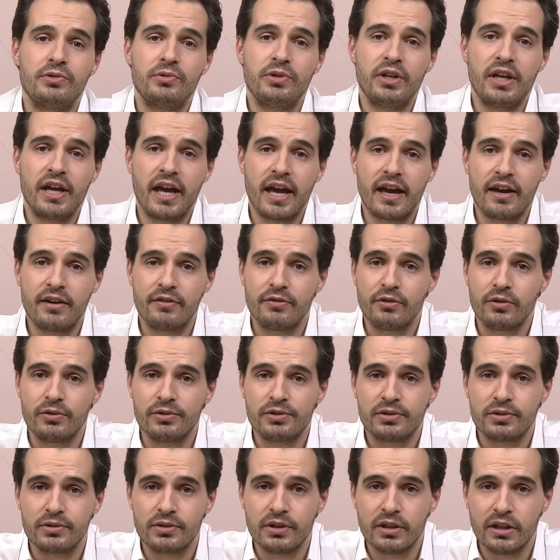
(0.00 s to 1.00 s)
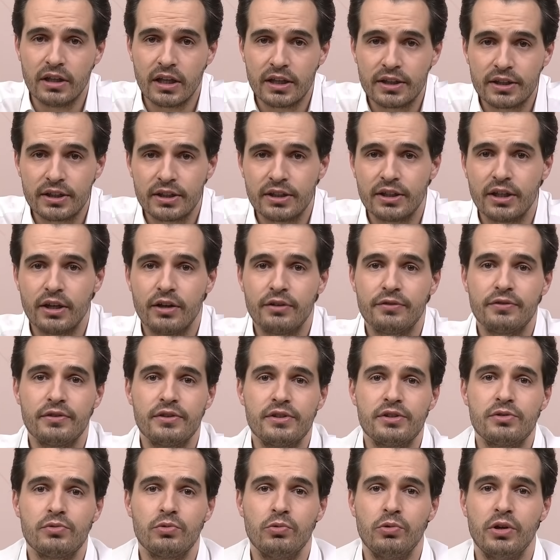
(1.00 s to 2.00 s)
We have also the London
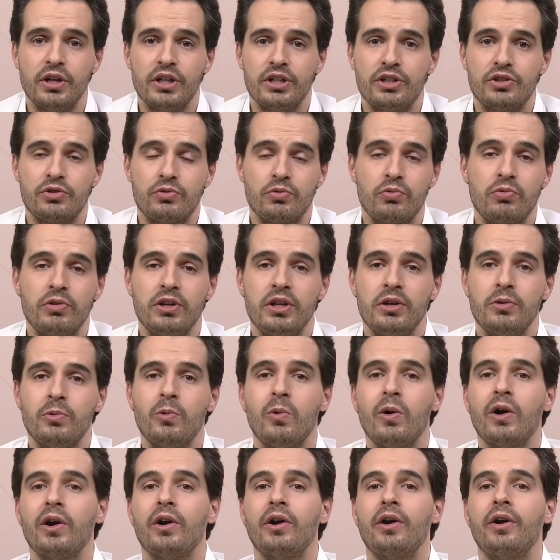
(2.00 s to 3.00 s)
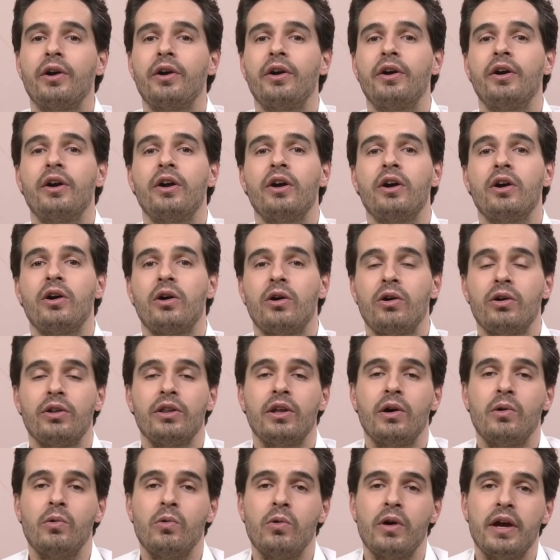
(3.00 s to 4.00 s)
office, which we were on
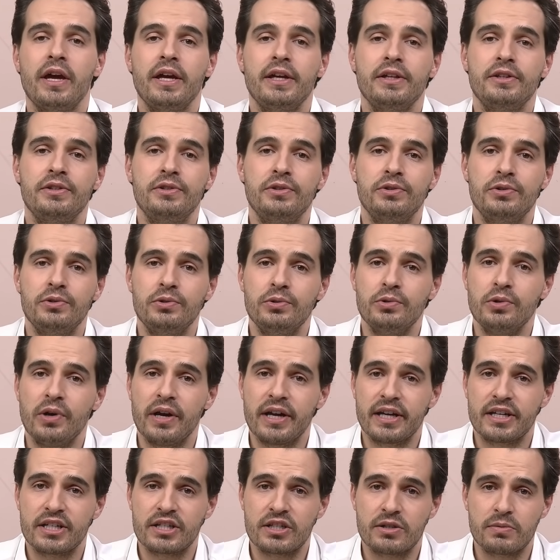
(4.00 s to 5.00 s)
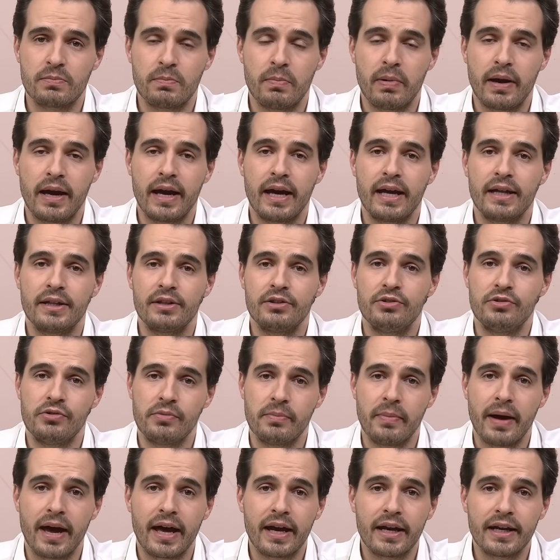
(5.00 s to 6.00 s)
the way to expand
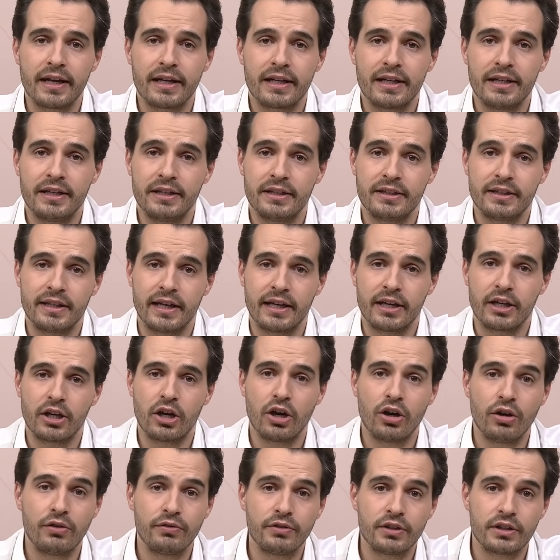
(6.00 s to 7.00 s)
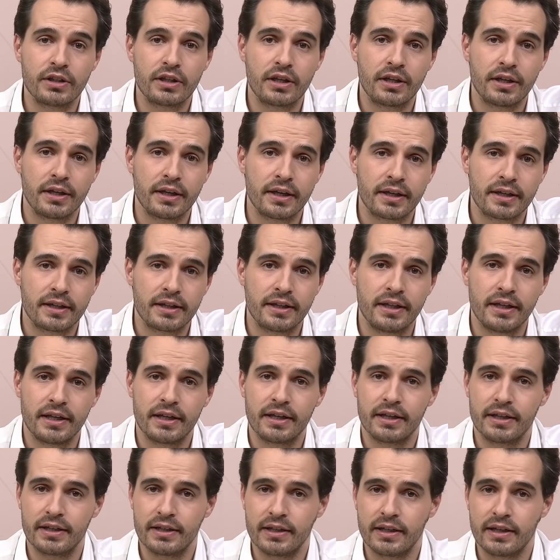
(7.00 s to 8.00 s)
dramatically, and then COVID kicked
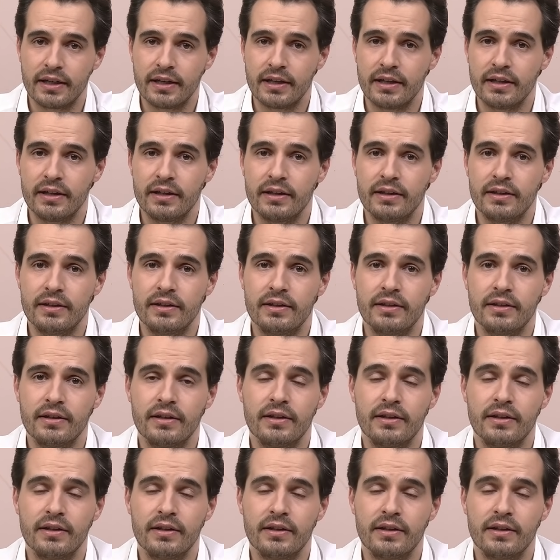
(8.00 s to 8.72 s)
in, and